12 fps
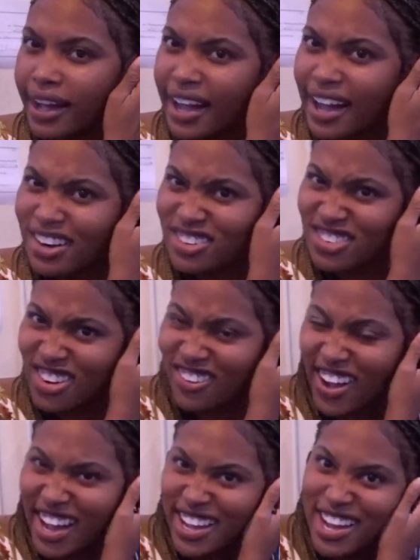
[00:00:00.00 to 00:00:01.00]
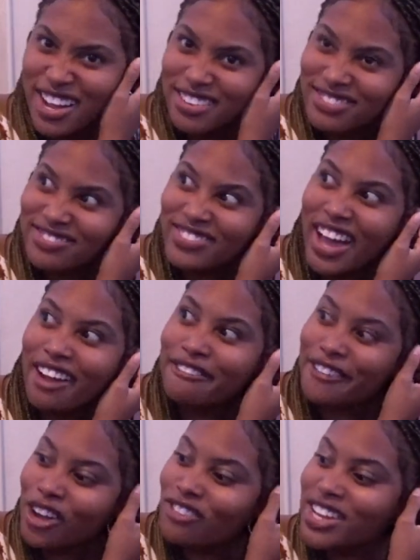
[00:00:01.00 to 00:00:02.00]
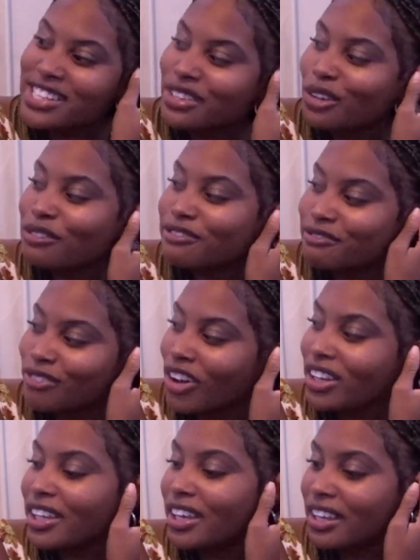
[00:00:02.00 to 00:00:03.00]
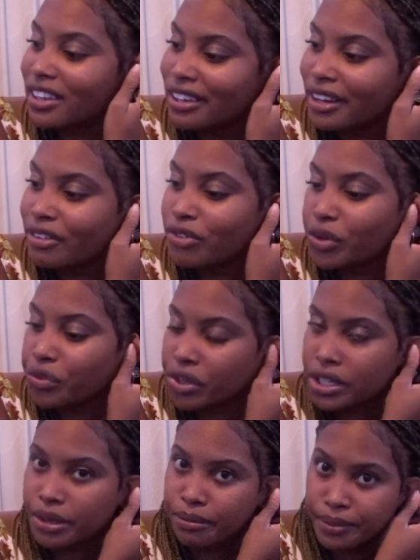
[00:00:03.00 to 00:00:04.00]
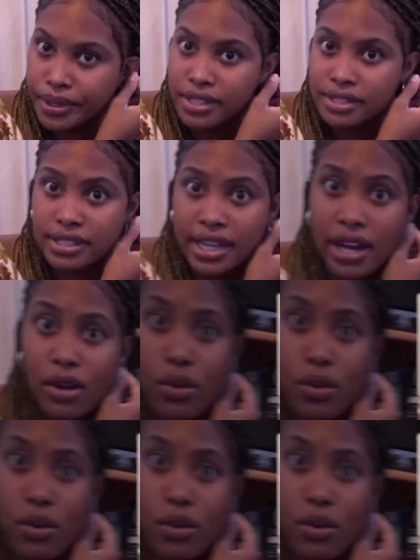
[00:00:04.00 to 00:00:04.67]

I don't know, I got I found myself falling in love with reading books now.